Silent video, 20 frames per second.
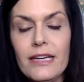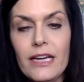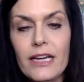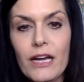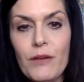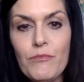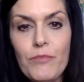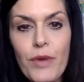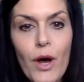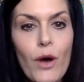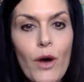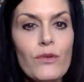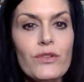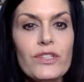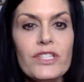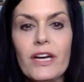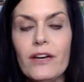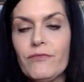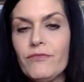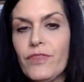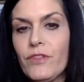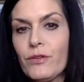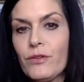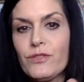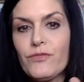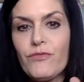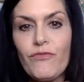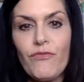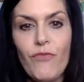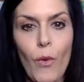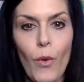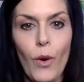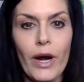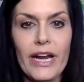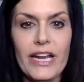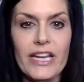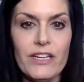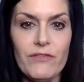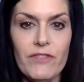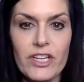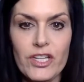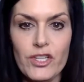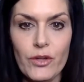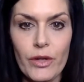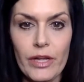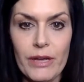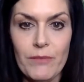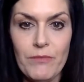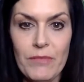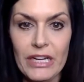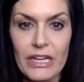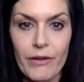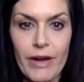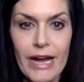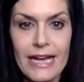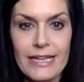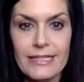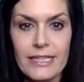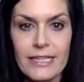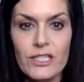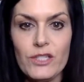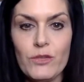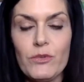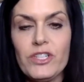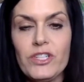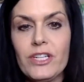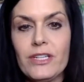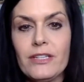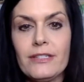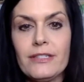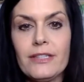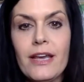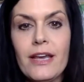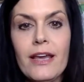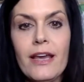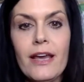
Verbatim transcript: composed of those four individual amino acids, which is